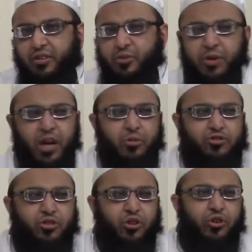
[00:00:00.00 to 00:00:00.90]
to be able
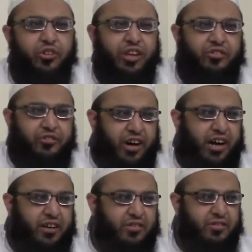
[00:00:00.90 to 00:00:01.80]
to know these
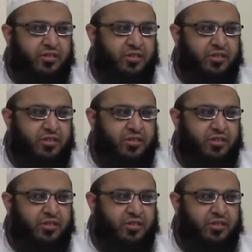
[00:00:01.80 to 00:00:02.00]
facts